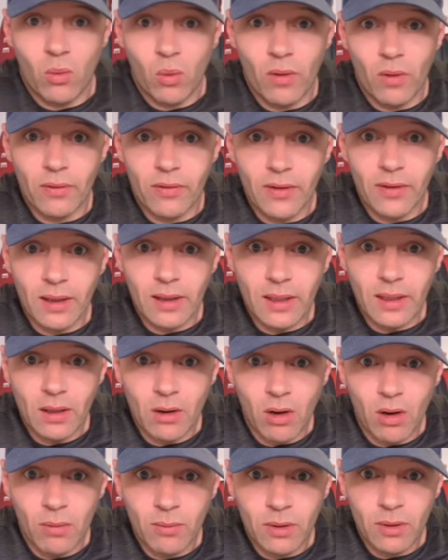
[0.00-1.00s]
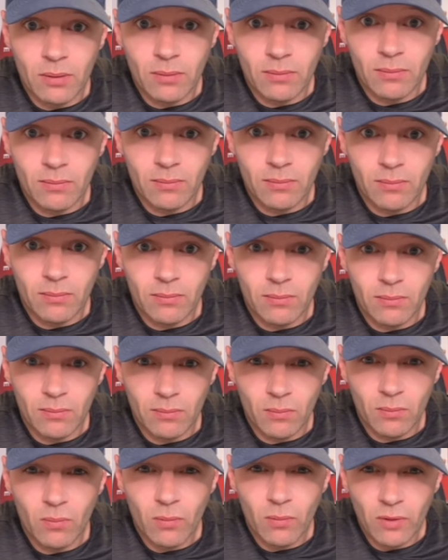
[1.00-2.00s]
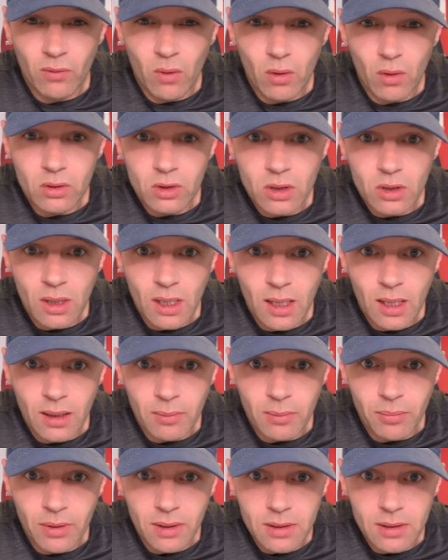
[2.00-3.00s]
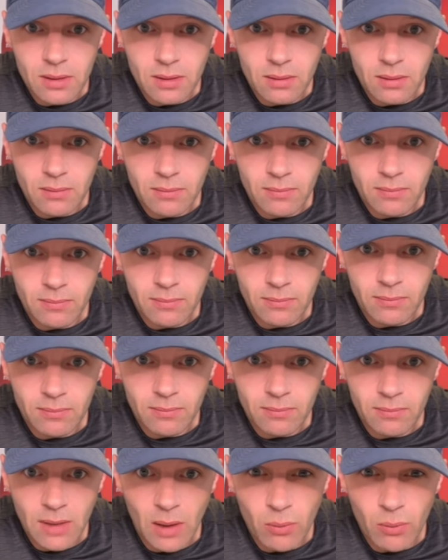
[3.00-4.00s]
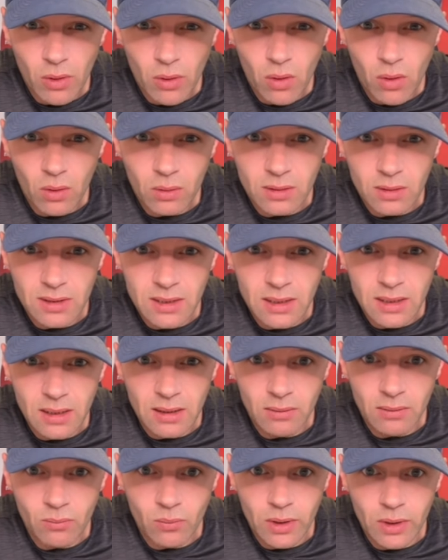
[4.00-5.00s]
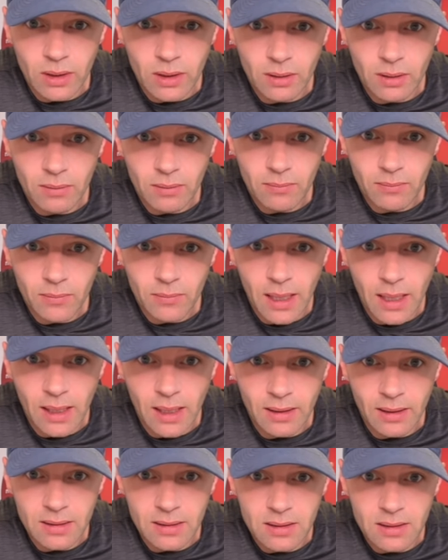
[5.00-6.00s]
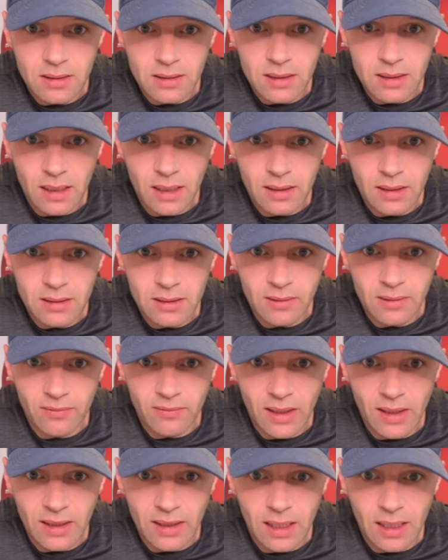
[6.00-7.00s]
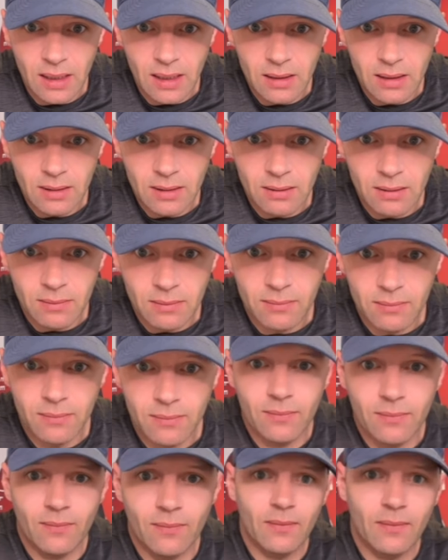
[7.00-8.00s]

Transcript: We've all got one thing in common. We've all just got out of prison. And we're all dealing with getting into society very hard.